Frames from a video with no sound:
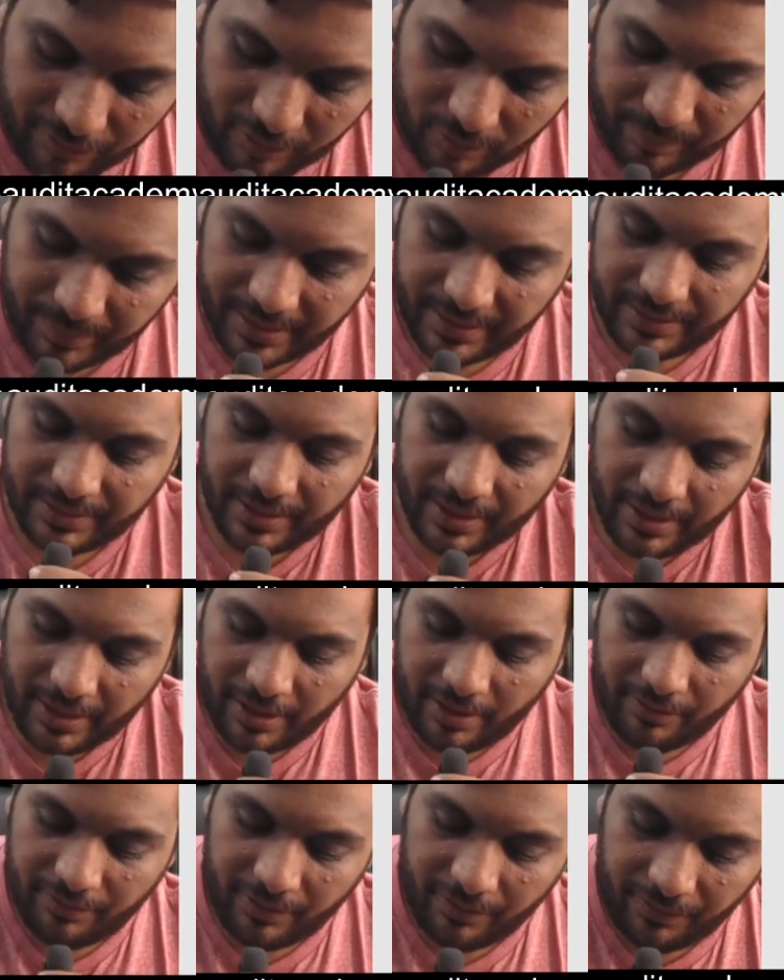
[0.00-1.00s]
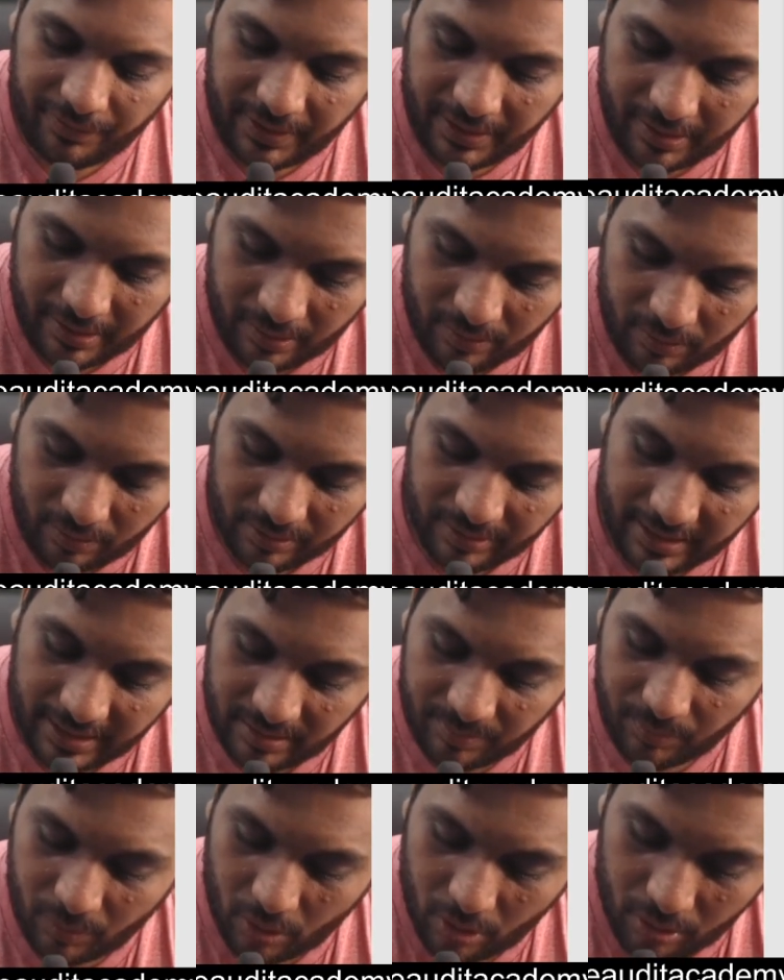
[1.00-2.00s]
of rupees 50 crore
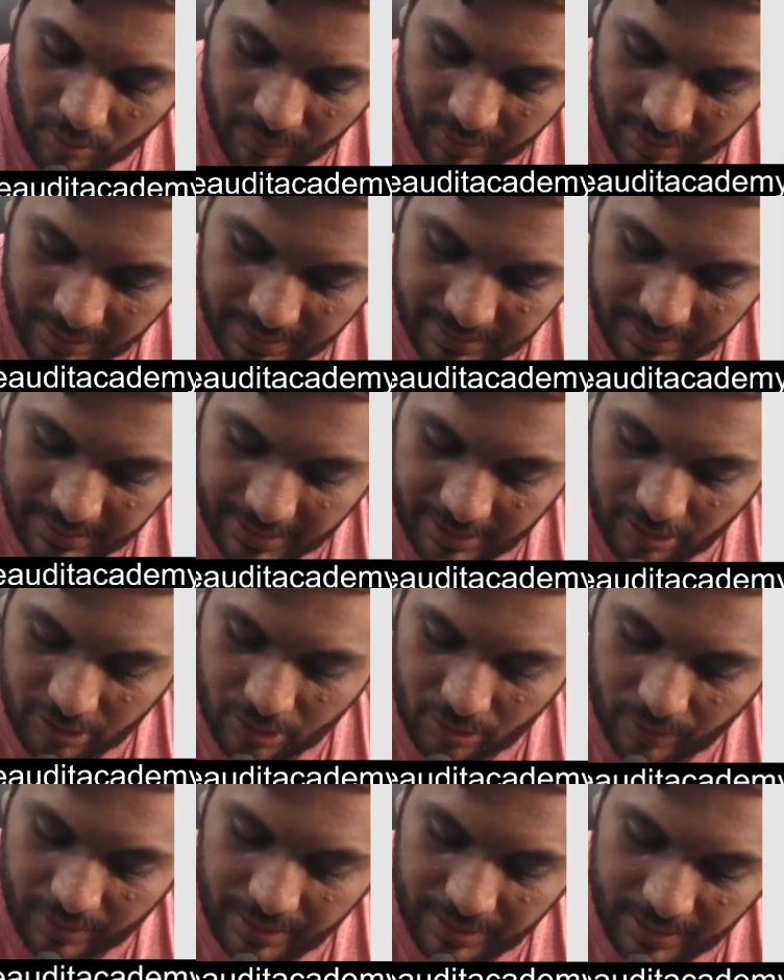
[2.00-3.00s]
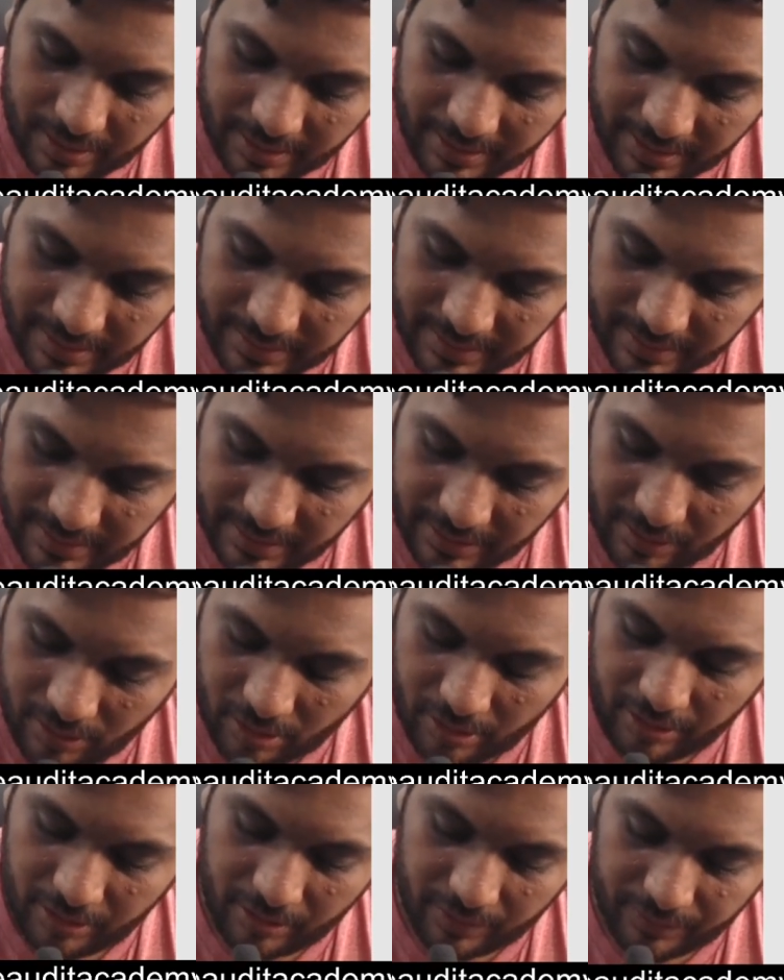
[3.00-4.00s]
that borrower is enjoying against the
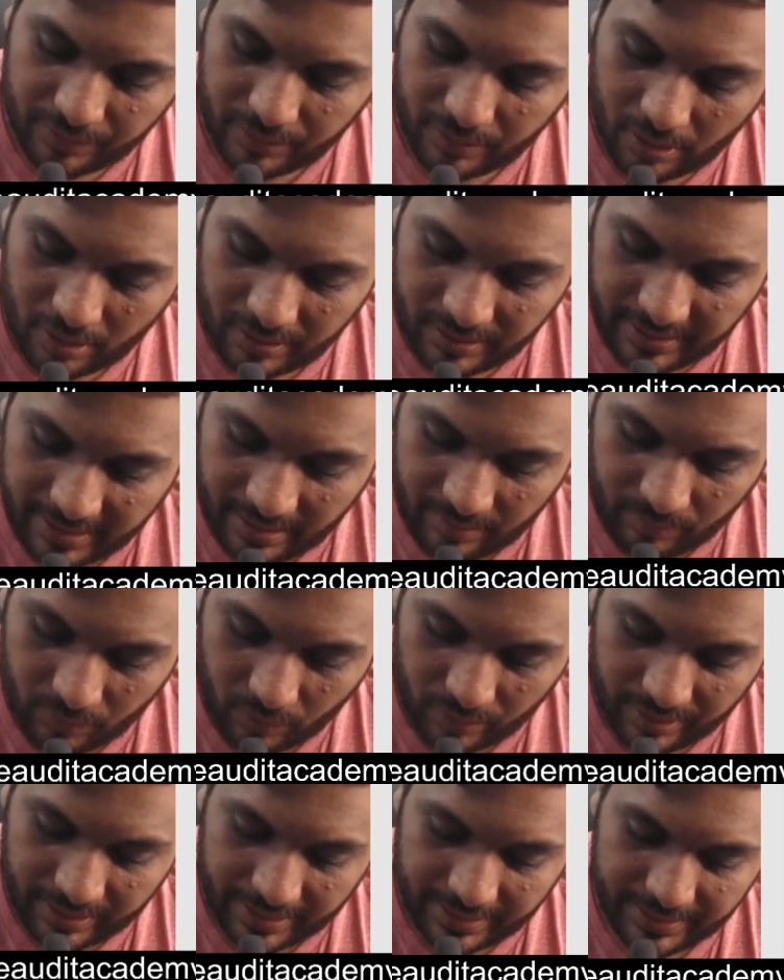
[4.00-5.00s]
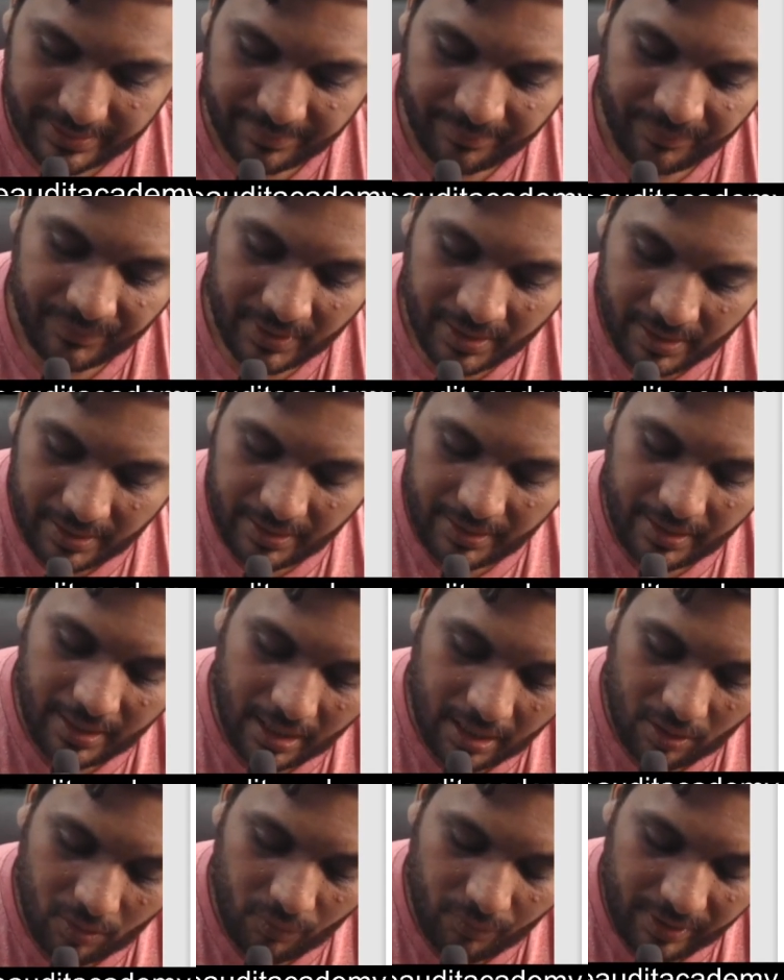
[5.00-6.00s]
security of stocks and book debts.
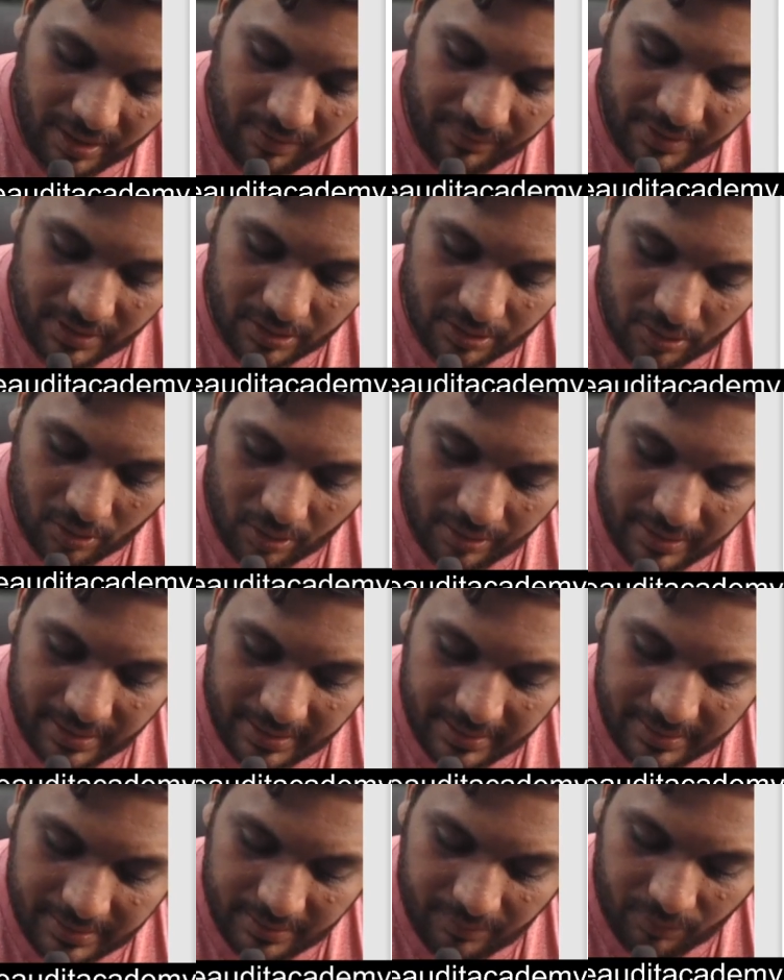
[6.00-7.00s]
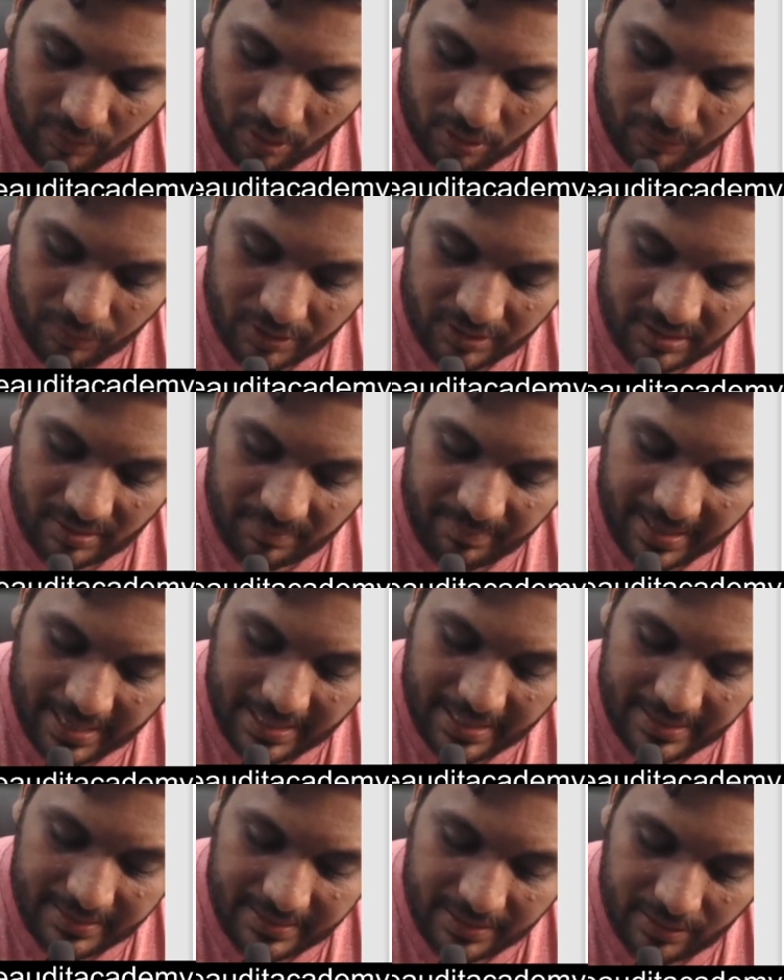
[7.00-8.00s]
Now when we saw that what was the
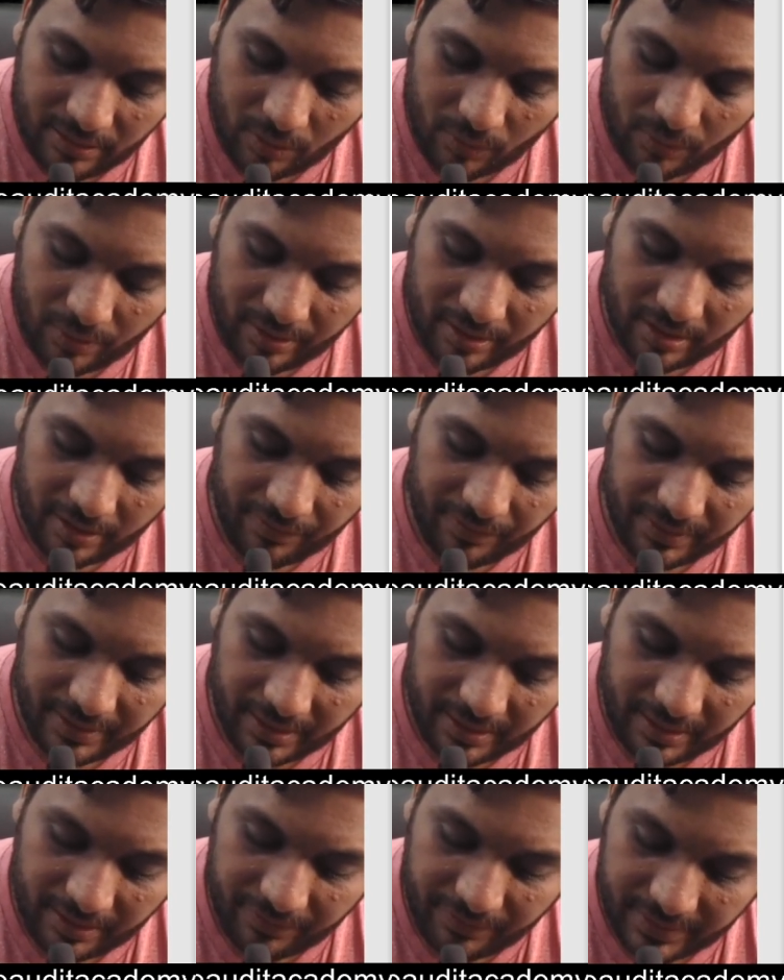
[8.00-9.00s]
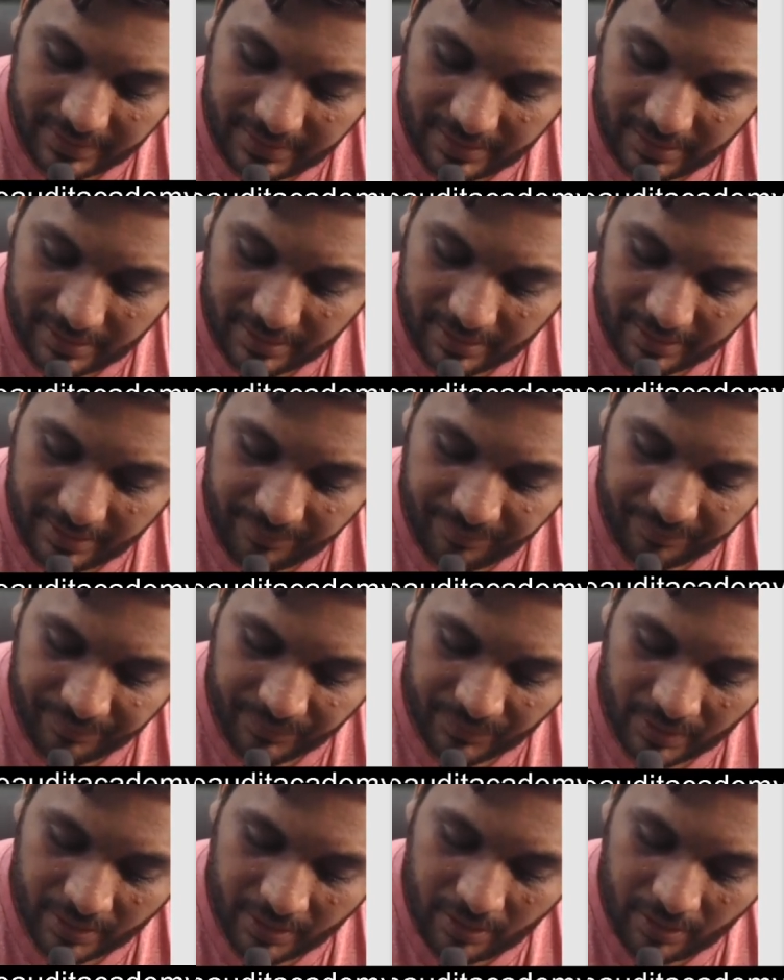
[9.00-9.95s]
balance in the overdraft credit facility,